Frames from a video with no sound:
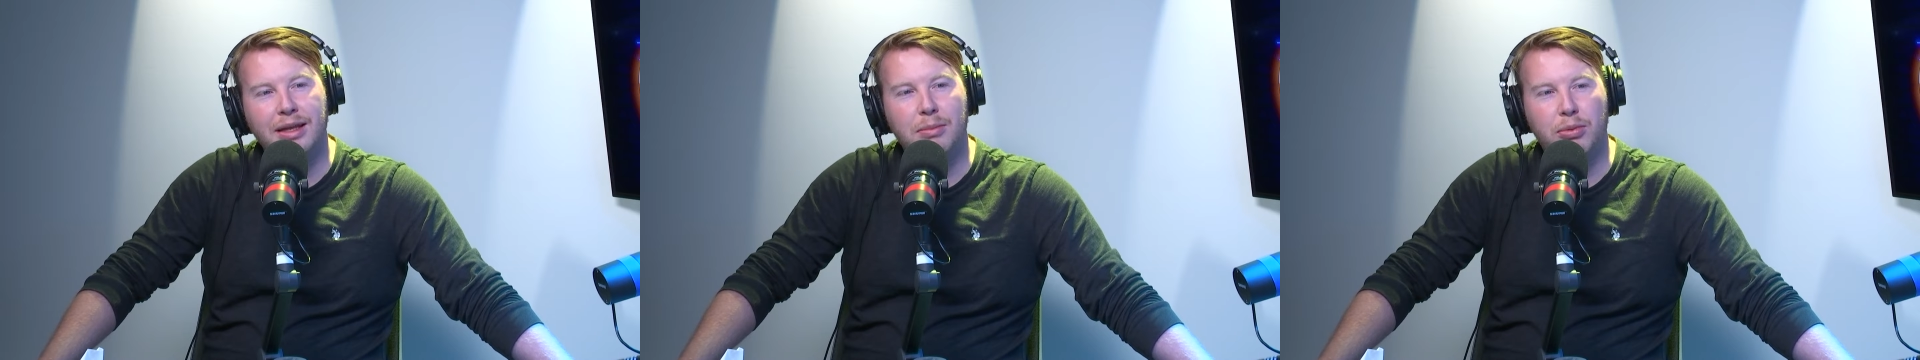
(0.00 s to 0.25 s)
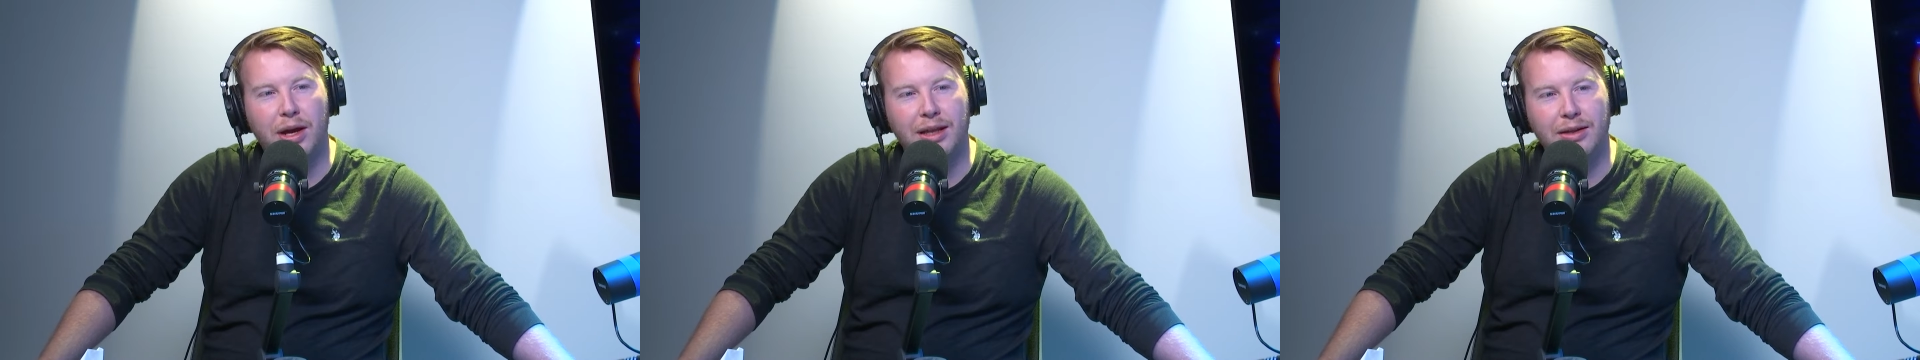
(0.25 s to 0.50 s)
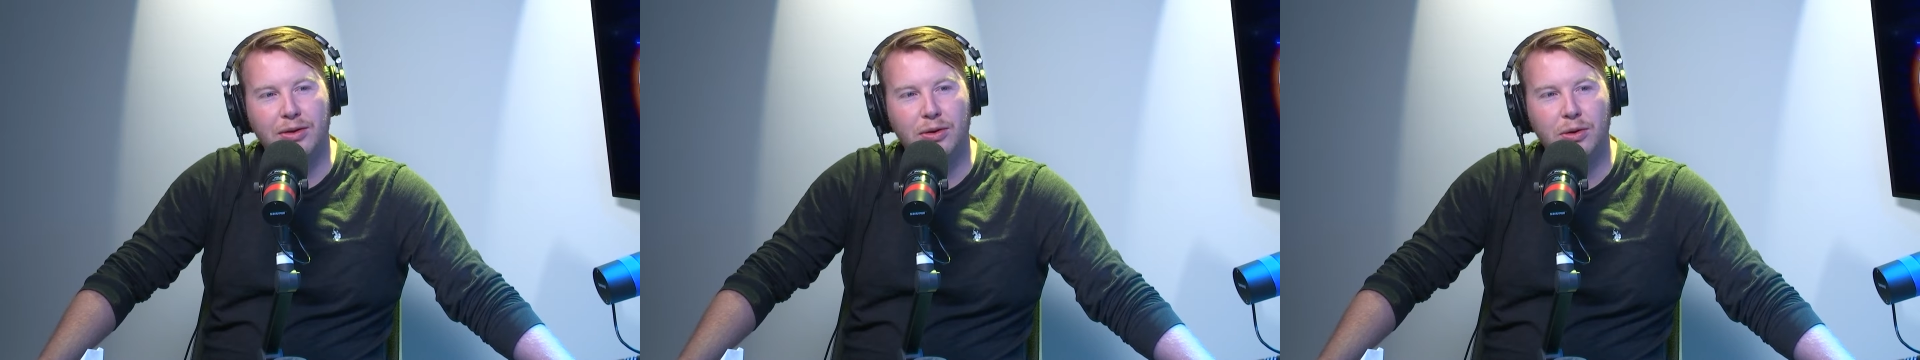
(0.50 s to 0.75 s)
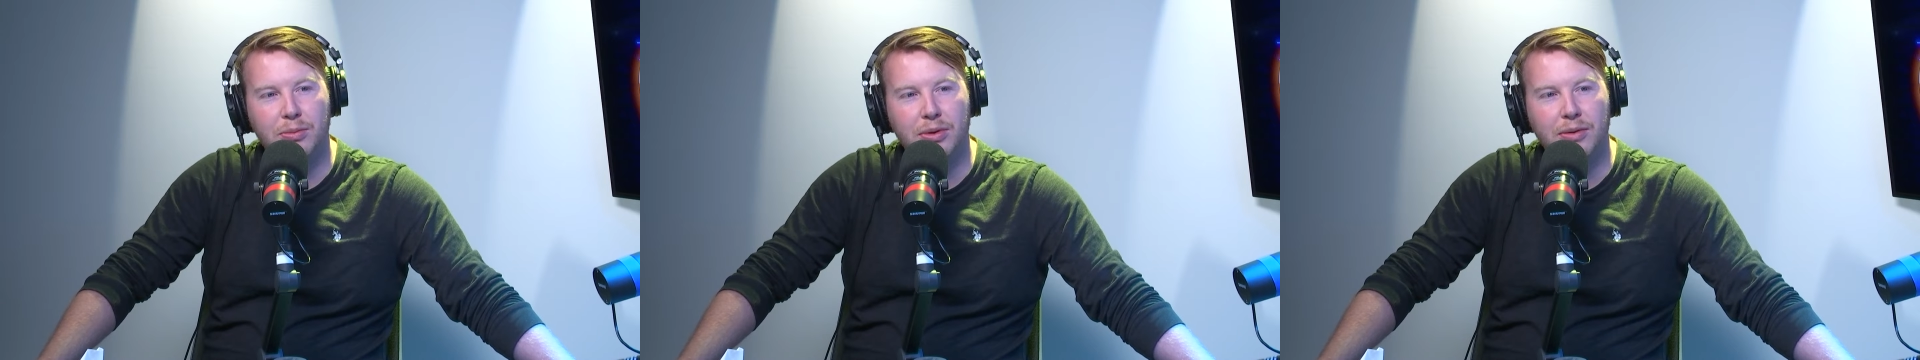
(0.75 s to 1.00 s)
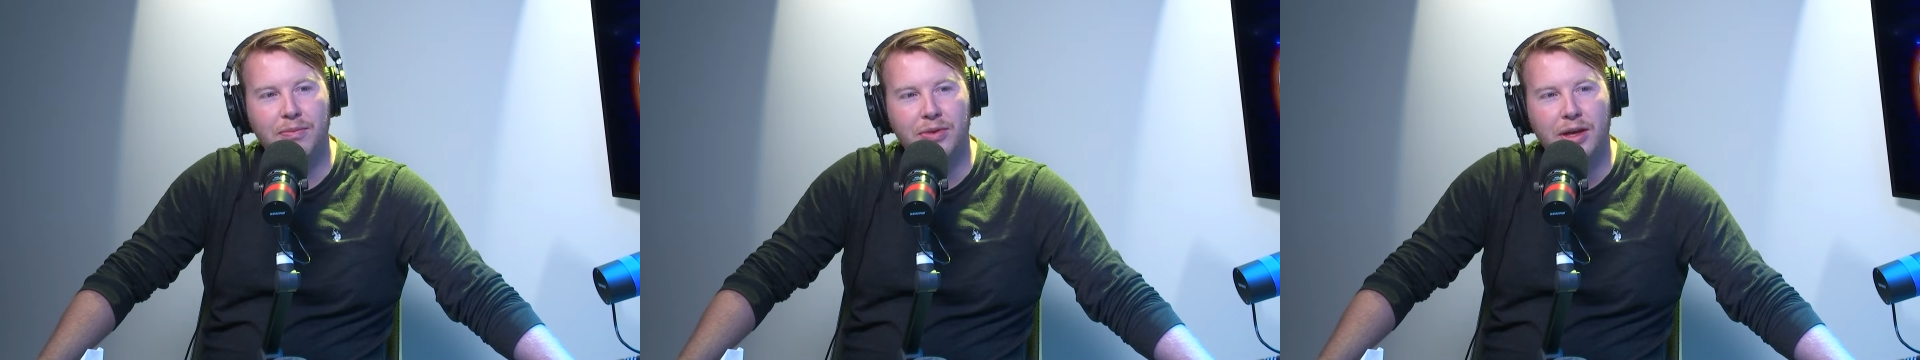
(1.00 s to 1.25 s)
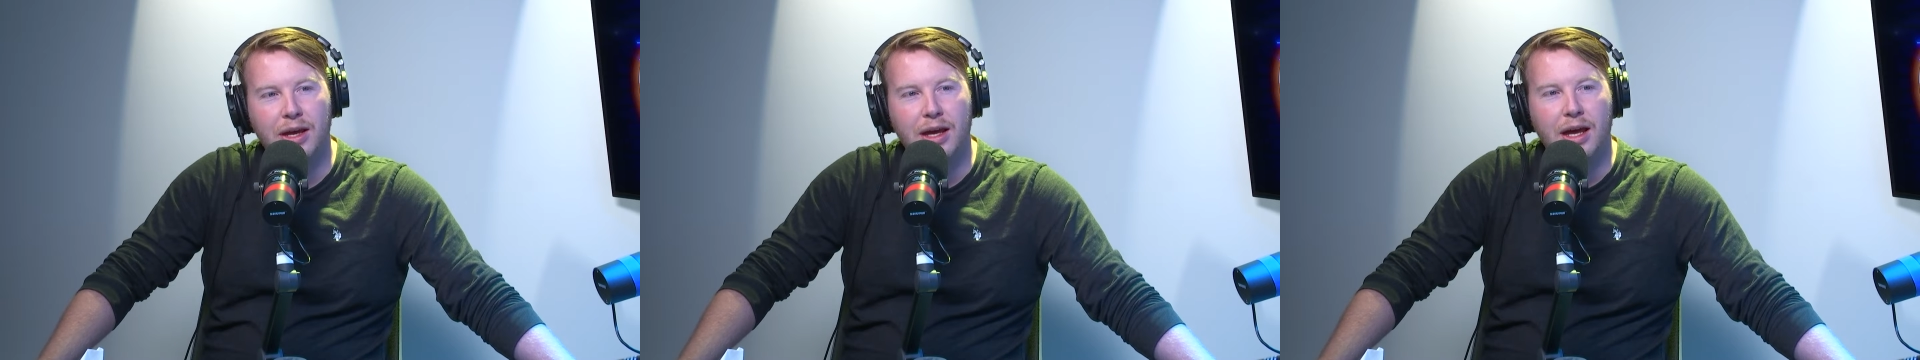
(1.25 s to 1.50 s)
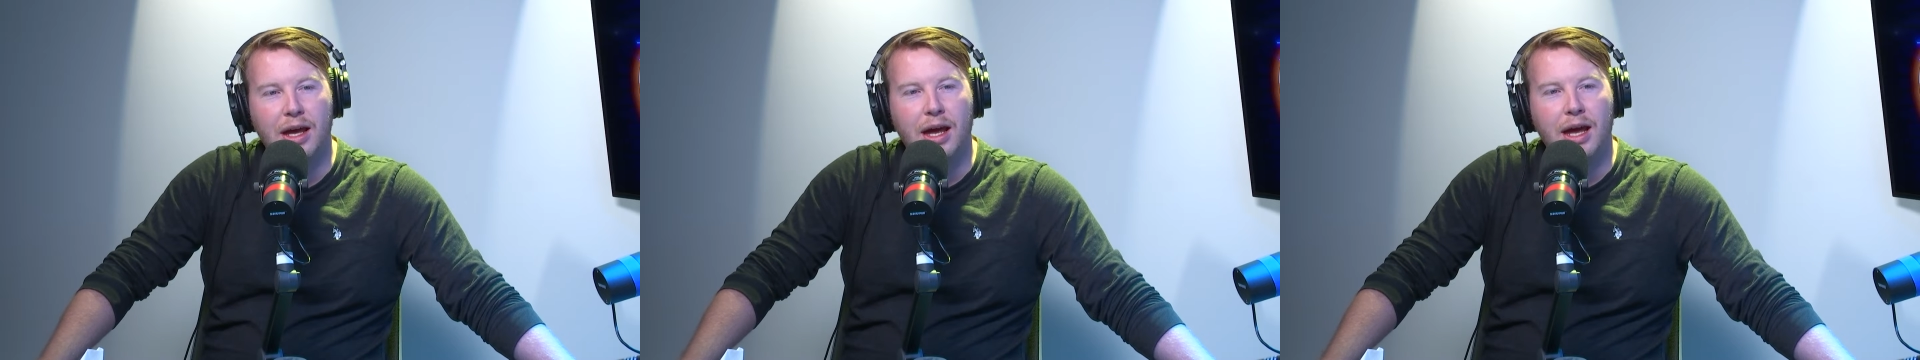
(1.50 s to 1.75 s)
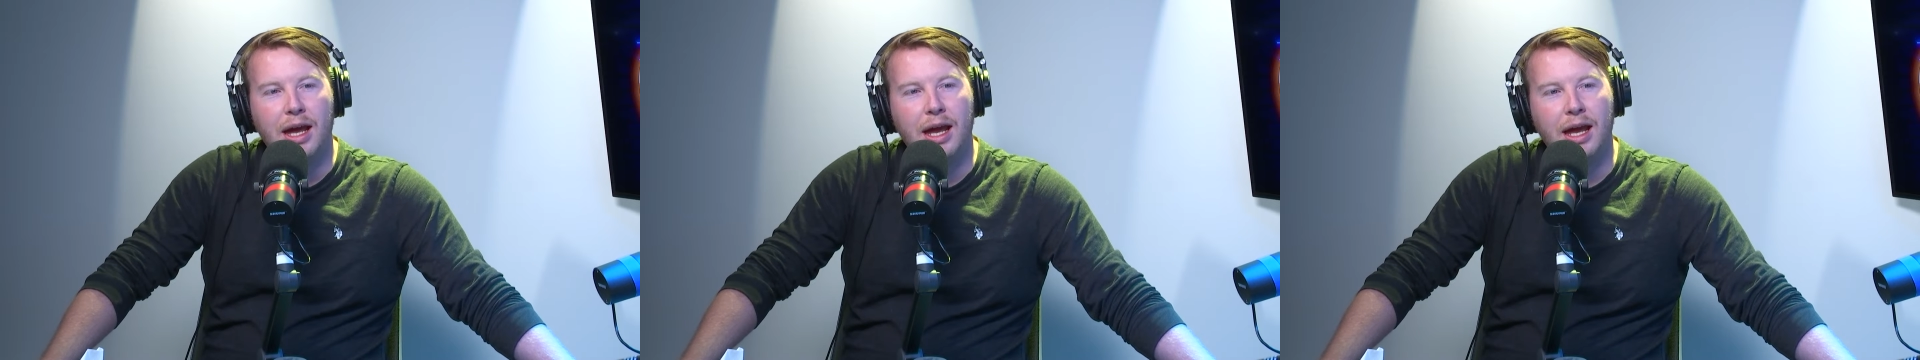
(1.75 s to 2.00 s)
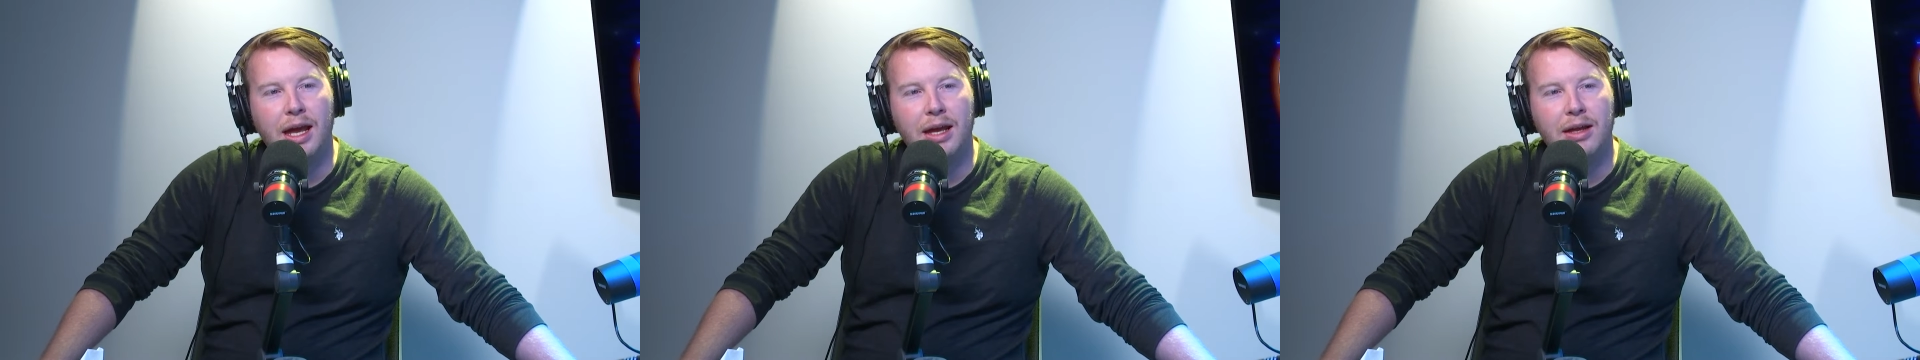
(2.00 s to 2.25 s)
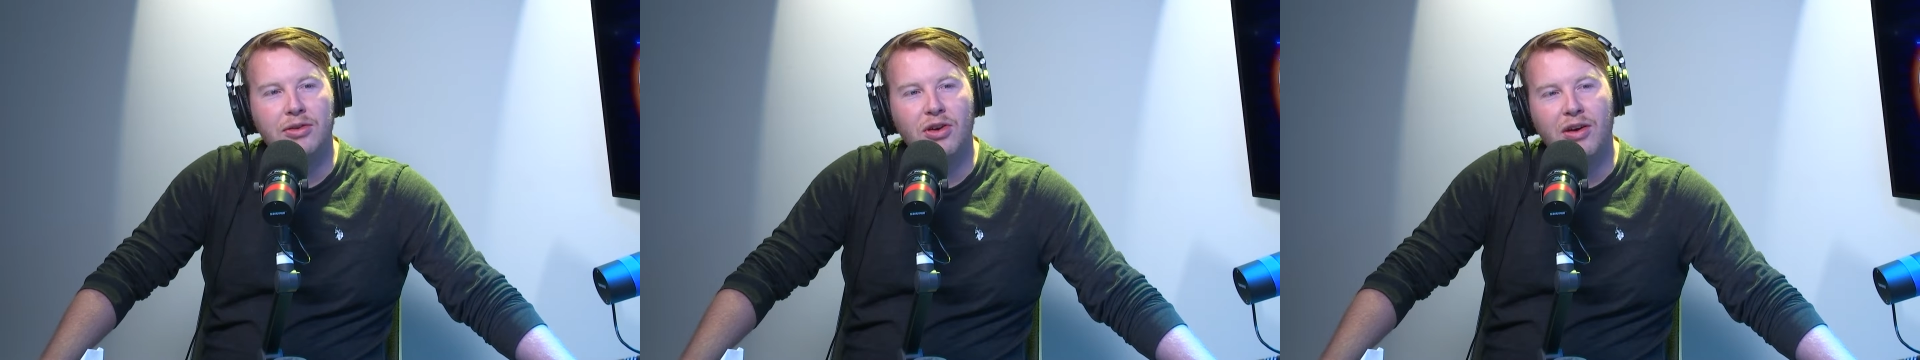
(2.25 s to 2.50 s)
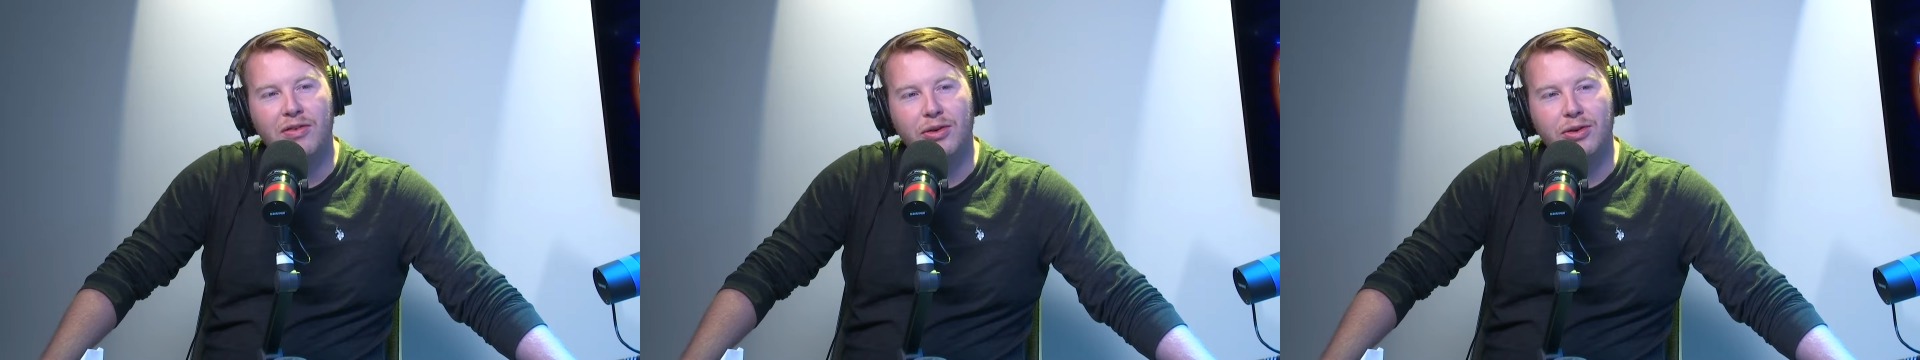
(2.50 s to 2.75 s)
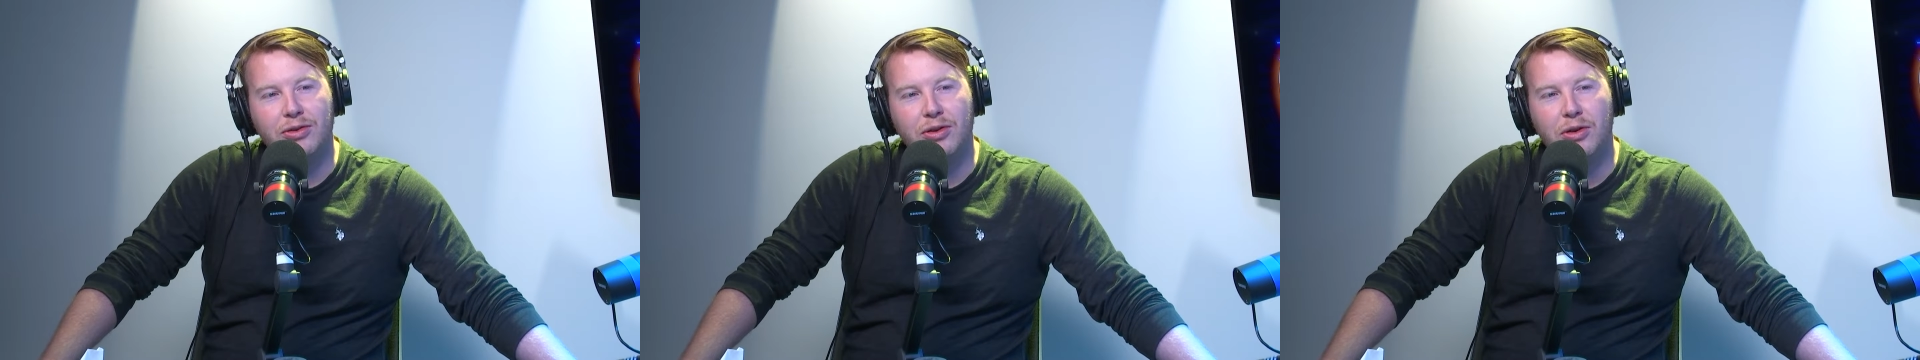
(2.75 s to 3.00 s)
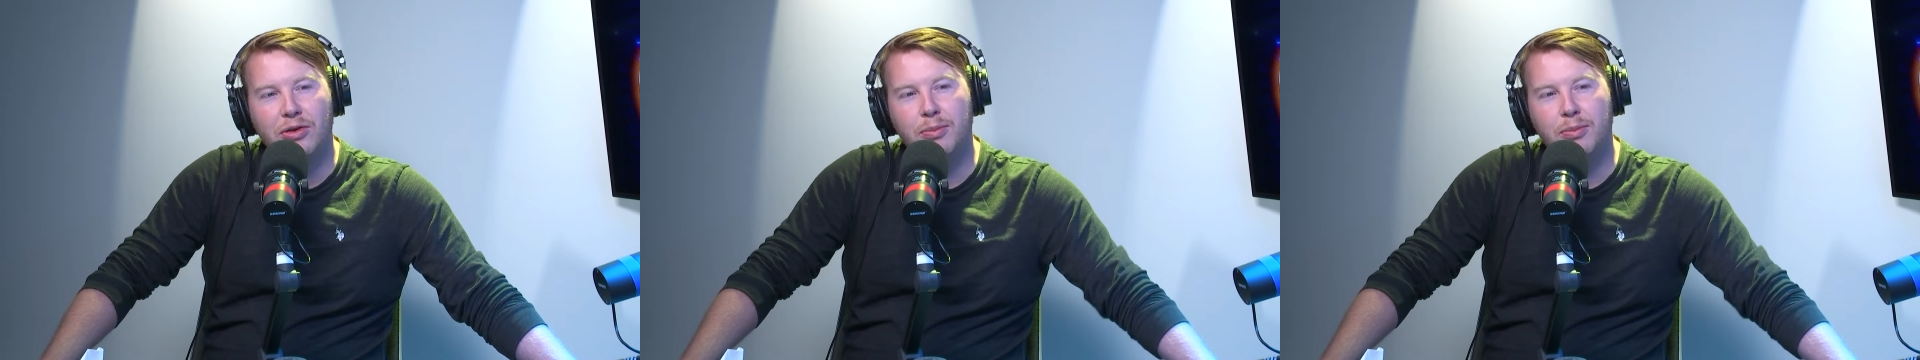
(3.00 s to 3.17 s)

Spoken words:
Bradley Cooper, and others.